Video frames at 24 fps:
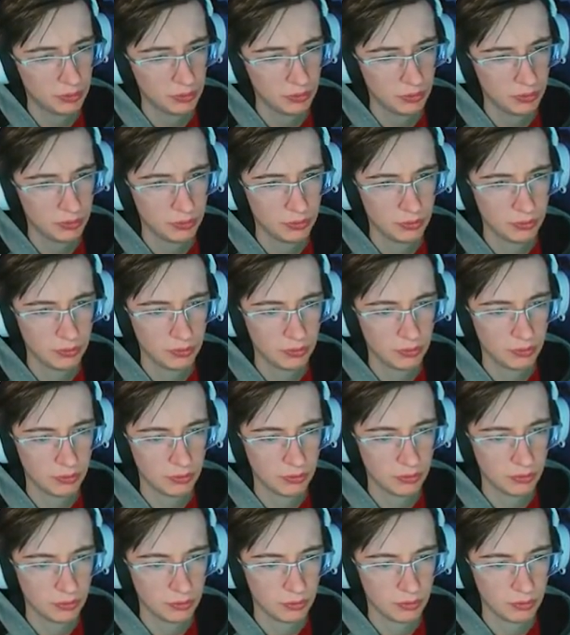
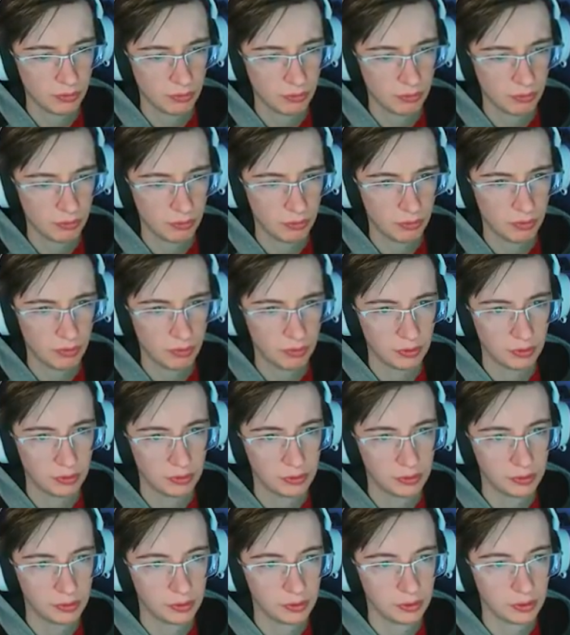
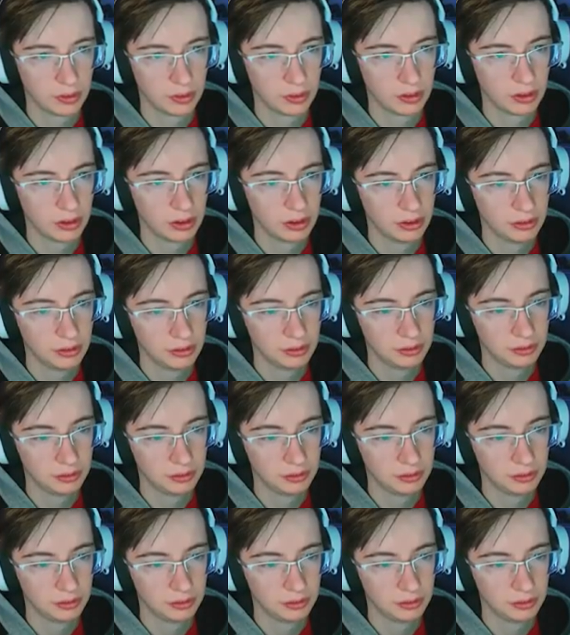(silence)